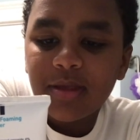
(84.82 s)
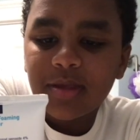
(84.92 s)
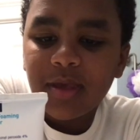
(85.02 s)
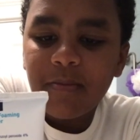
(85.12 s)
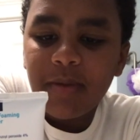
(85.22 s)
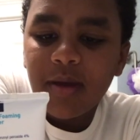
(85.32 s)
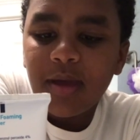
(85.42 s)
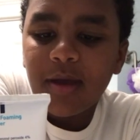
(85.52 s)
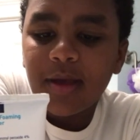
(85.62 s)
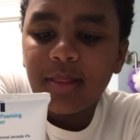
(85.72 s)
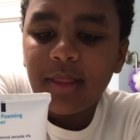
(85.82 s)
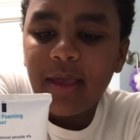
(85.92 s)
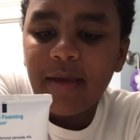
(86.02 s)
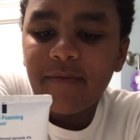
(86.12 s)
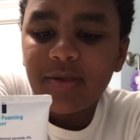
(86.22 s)
the skin barrier and
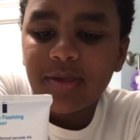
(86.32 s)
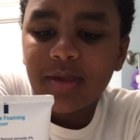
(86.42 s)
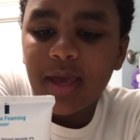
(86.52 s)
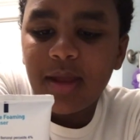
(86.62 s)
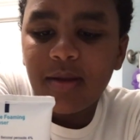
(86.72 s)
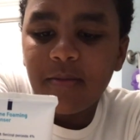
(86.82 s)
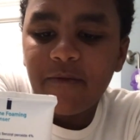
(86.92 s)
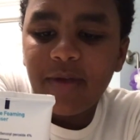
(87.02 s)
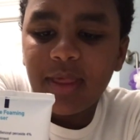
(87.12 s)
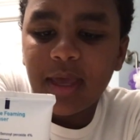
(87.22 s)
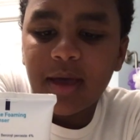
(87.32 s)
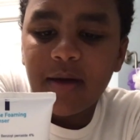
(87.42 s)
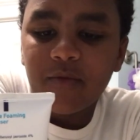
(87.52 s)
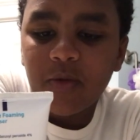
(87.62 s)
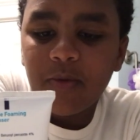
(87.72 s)
leaves skin feeling
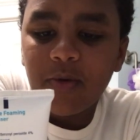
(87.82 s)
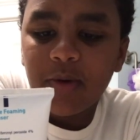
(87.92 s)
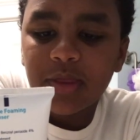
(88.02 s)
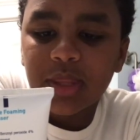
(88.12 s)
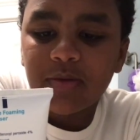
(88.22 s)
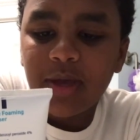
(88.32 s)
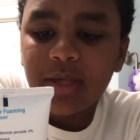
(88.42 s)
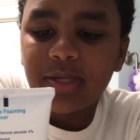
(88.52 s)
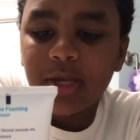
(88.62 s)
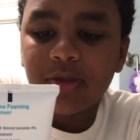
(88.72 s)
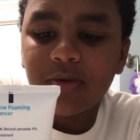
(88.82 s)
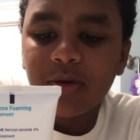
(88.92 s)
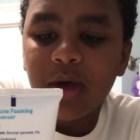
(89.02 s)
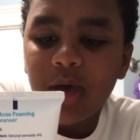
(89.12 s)
comfortable with 3 essential